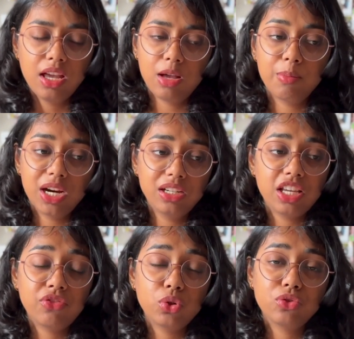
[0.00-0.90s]
but
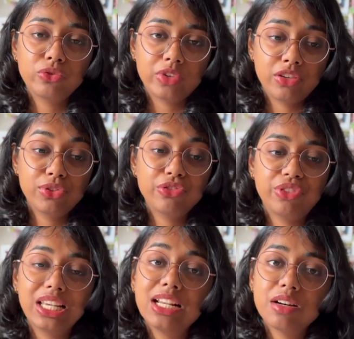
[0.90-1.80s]
if you
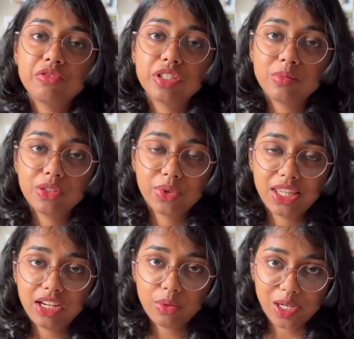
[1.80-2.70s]
feel comfortable with
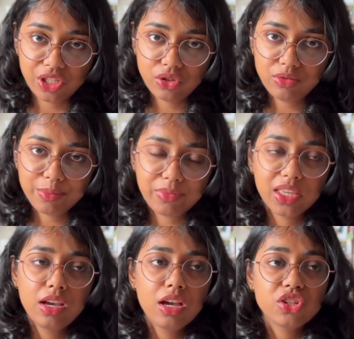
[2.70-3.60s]
that question,
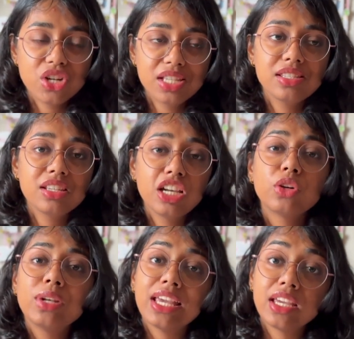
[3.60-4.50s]
chances are
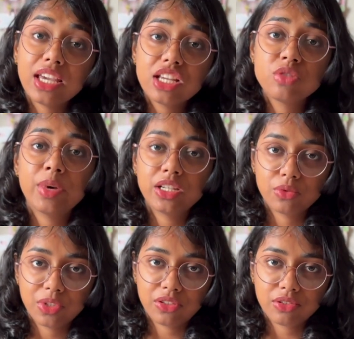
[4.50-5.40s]
you'll engage better
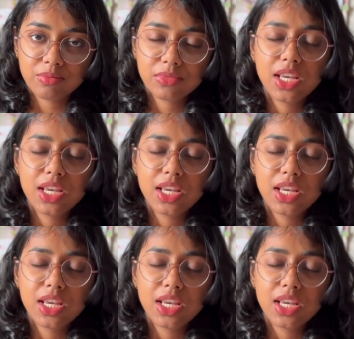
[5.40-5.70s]
with it.